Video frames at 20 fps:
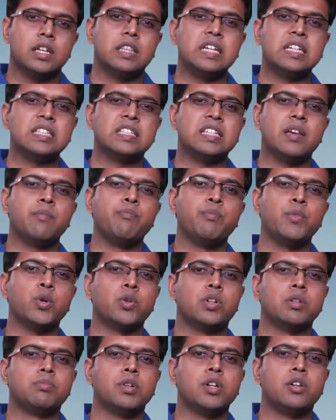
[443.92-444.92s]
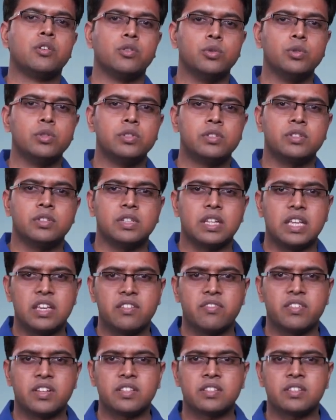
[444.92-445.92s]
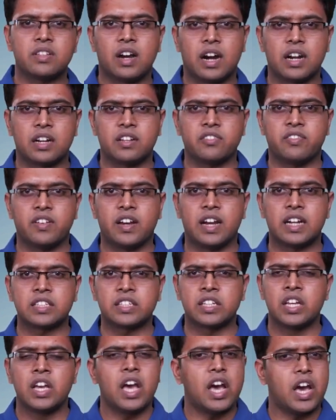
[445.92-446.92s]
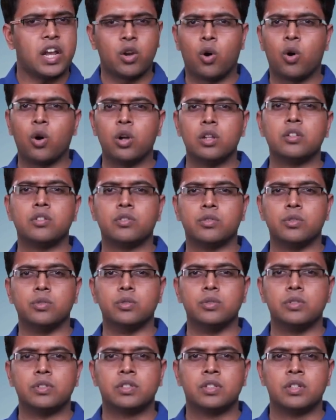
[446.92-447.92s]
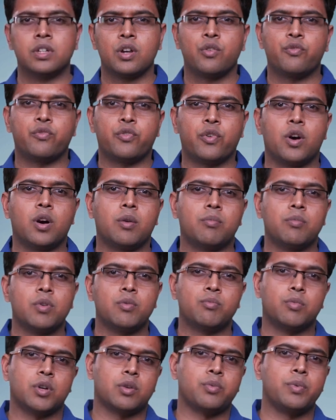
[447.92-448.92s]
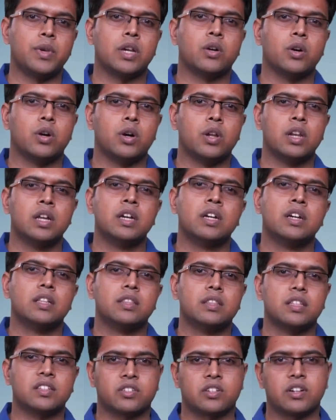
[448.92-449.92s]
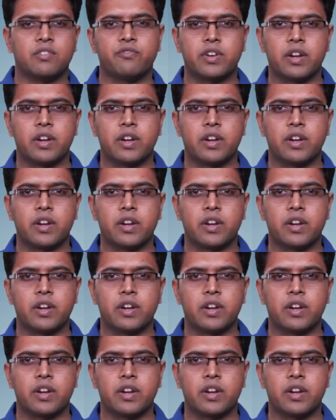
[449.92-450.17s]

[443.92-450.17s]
these immutable rules, events, artifacts, and all the rules form what we call the Scrum